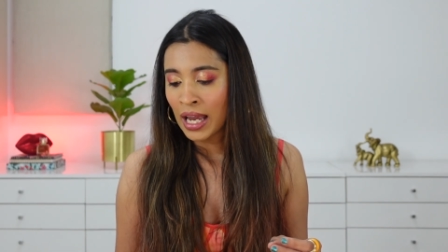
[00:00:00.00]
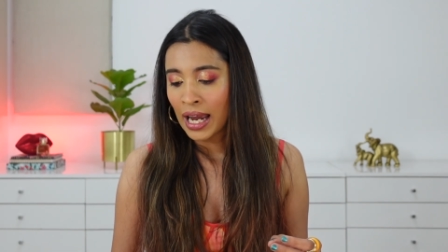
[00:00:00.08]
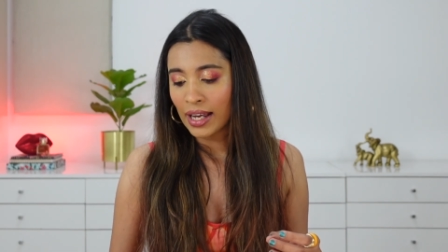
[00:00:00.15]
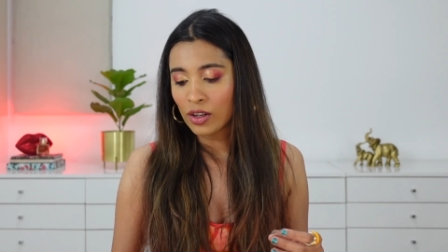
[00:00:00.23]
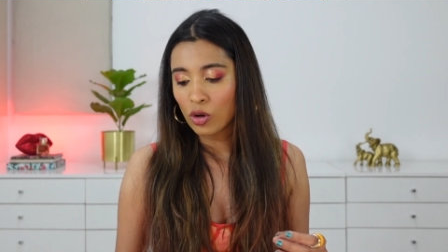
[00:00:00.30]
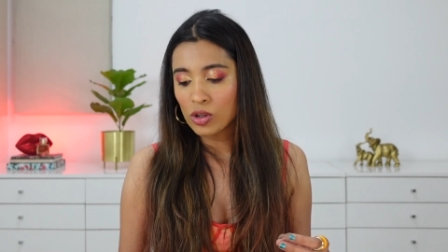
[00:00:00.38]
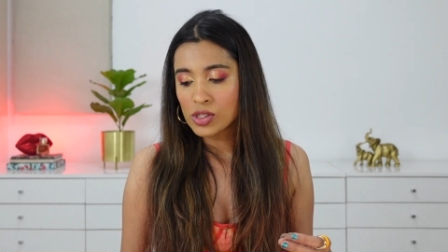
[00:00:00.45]

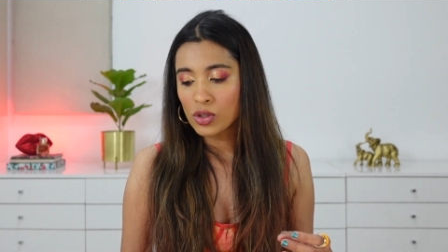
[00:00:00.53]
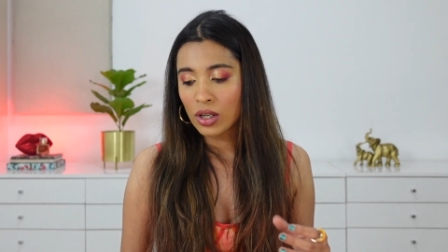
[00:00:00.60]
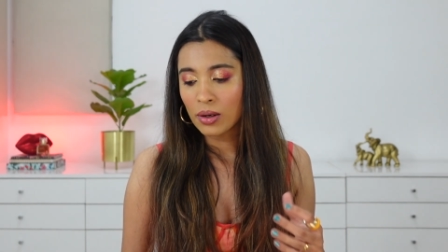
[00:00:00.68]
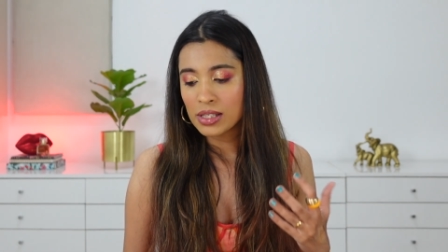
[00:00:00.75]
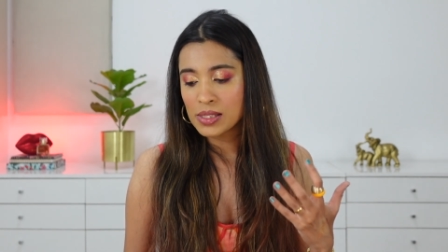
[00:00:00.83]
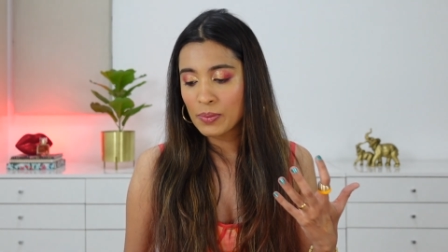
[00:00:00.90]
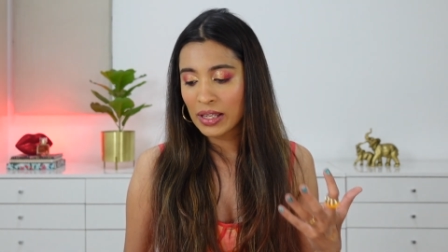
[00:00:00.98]
And also,
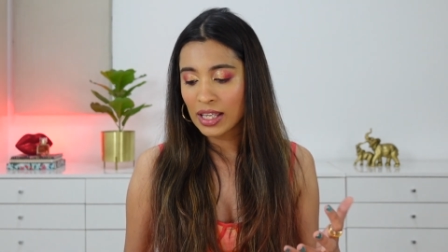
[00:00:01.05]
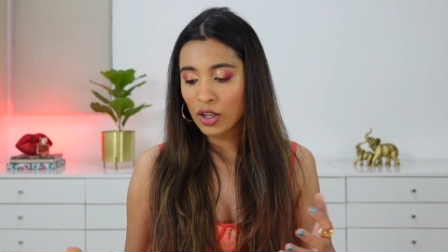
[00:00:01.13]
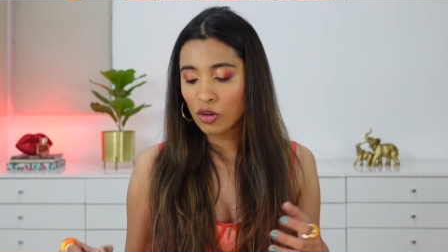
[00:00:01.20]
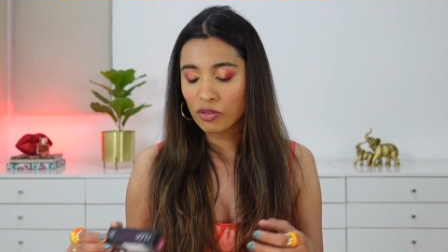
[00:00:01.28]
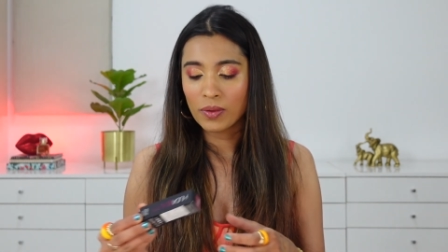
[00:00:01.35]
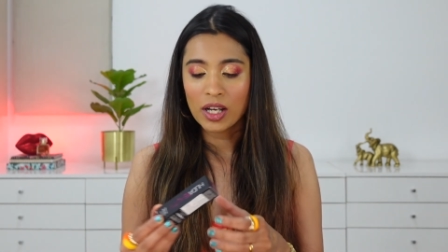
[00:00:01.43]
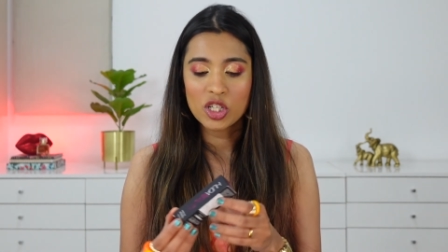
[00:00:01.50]
speaking
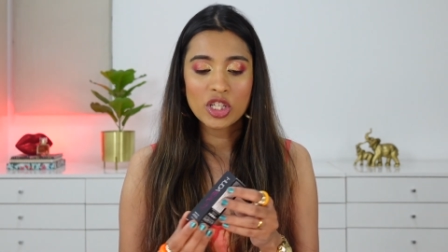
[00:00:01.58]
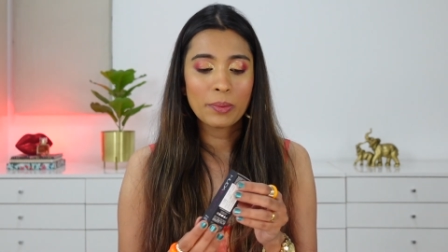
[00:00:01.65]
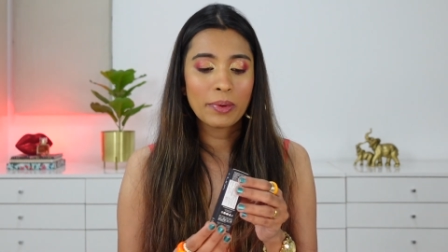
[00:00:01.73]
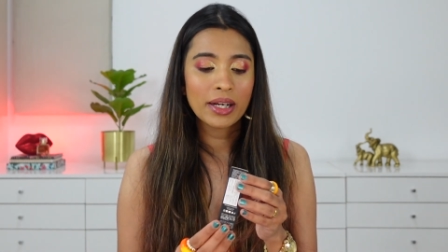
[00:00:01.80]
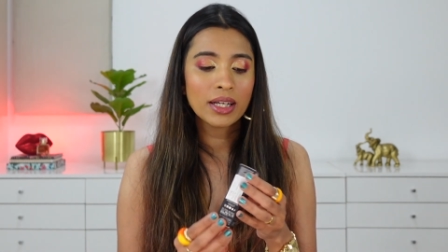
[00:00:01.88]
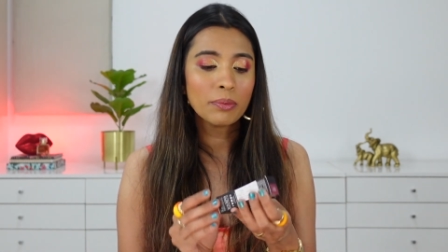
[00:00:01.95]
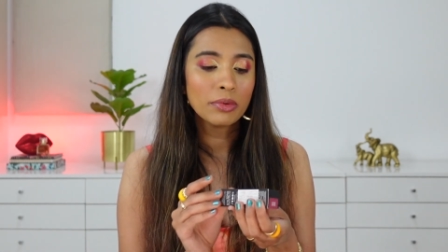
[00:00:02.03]
of blush, I
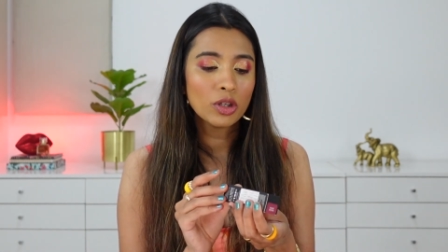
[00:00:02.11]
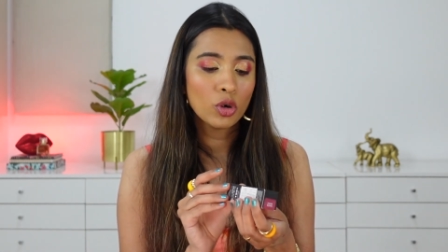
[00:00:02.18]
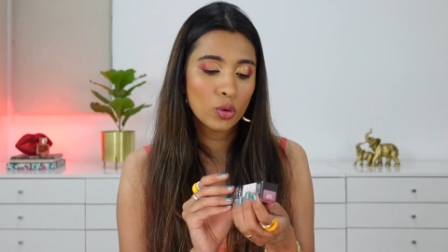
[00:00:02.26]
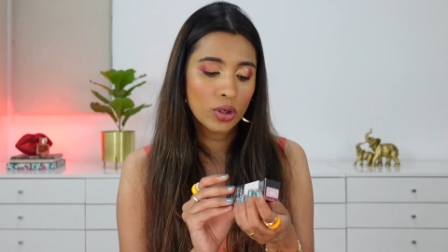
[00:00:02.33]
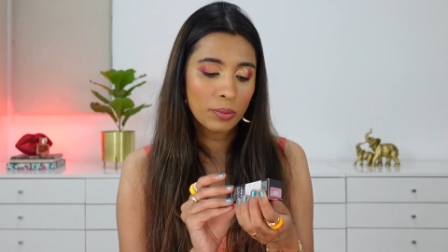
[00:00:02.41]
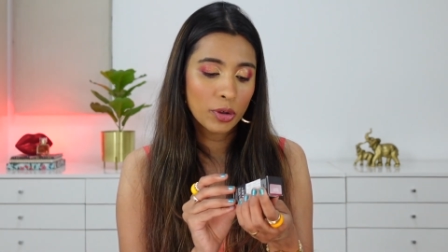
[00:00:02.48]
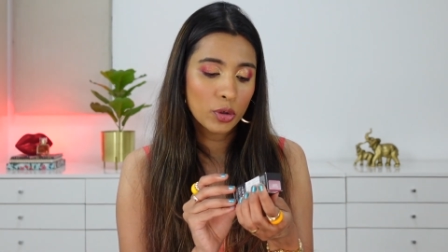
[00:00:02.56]
picked up the
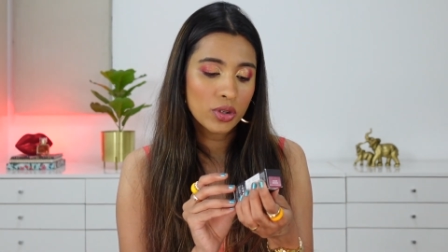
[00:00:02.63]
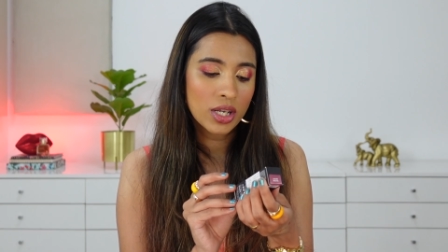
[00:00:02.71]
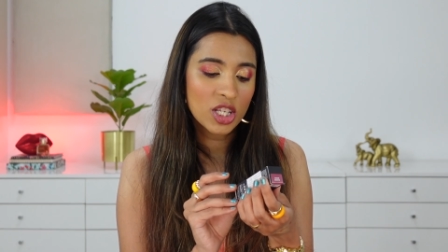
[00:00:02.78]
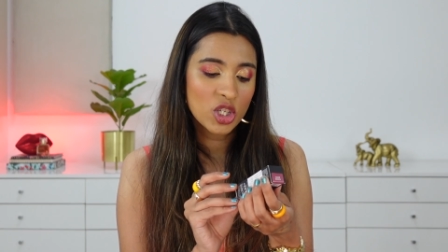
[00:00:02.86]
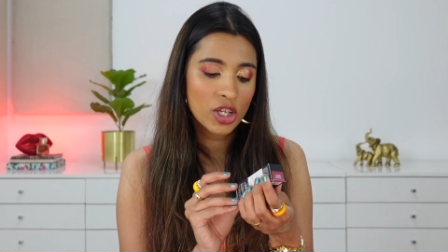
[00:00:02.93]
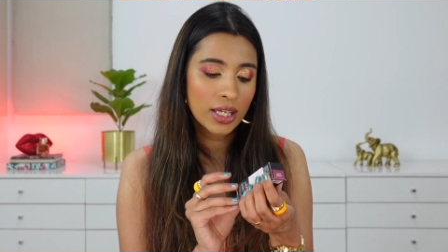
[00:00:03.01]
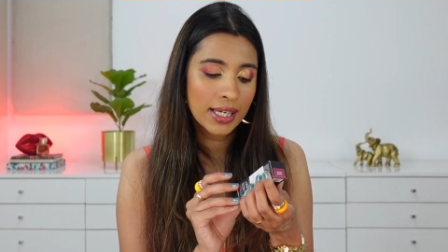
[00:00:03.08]
Huda Beauty
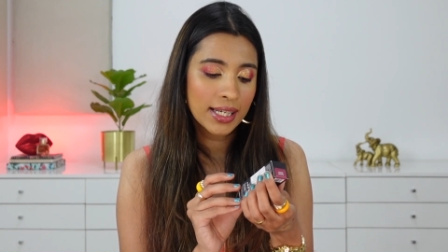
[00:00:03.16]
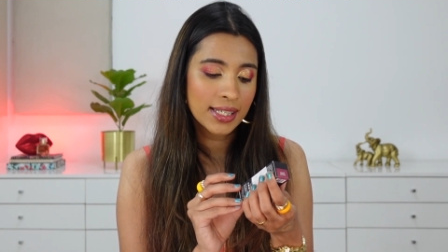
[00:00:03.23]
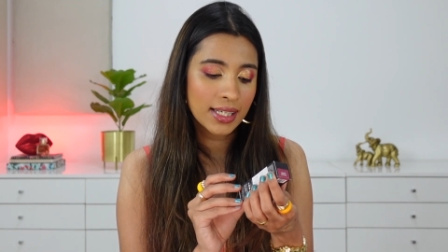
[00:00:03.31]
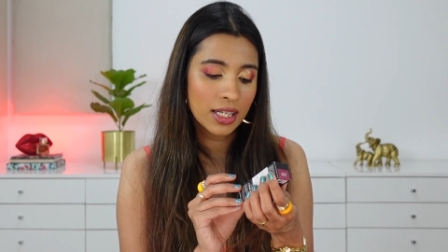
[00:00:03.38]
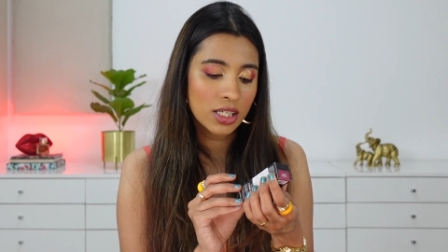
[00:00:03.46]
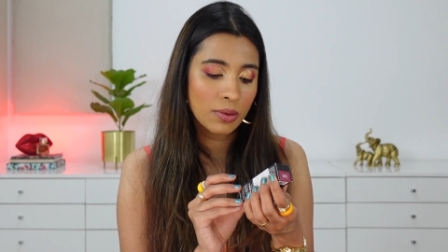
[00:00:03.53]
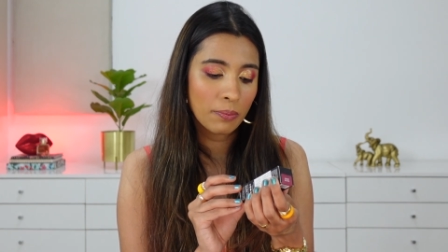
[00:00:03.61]
Cheeky
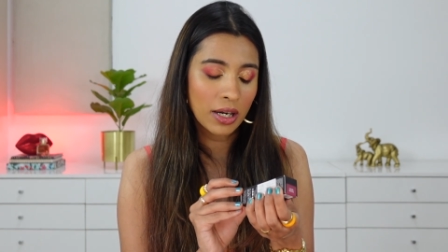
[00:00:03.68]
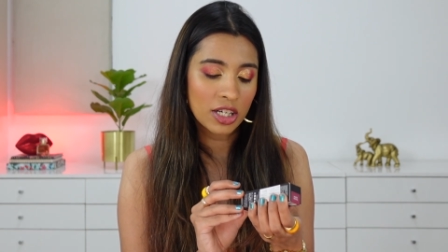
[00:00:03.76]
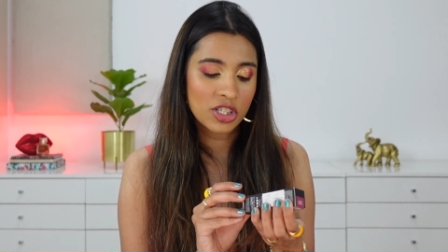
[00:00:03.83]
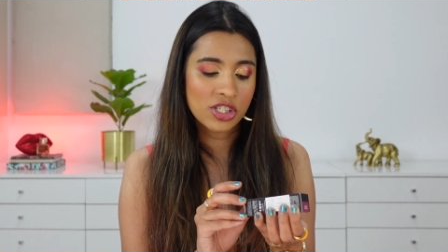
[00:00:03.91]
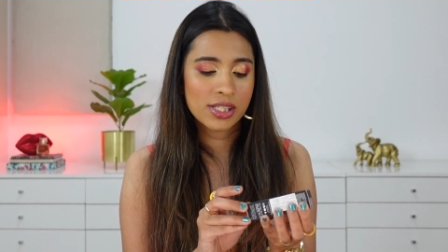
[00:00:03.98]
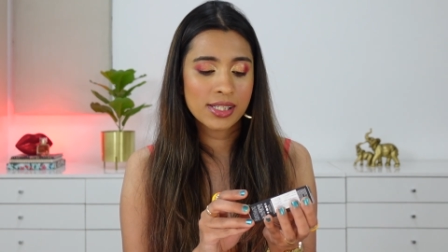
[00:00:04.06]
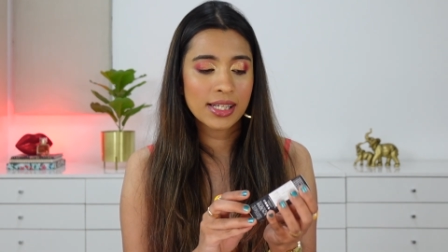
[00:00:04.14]
Tint
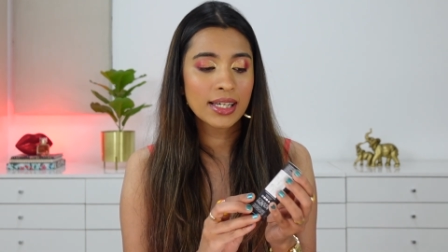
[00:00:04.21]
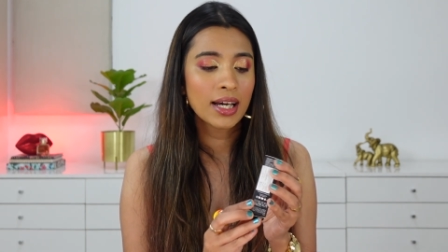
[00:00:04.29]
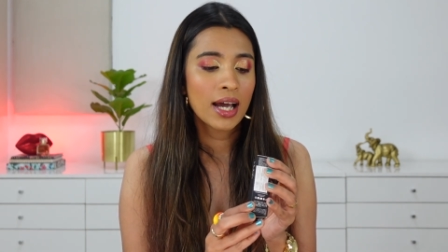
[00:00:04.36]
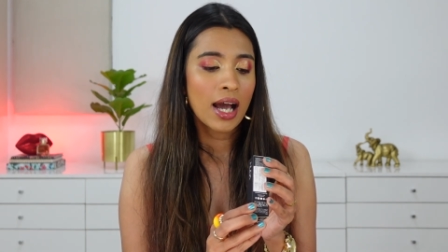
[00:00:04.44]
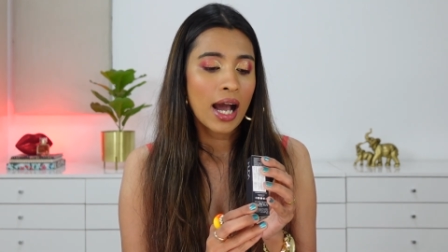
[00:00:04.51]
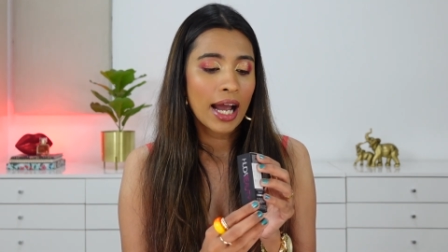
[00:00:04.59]
Blush Stick.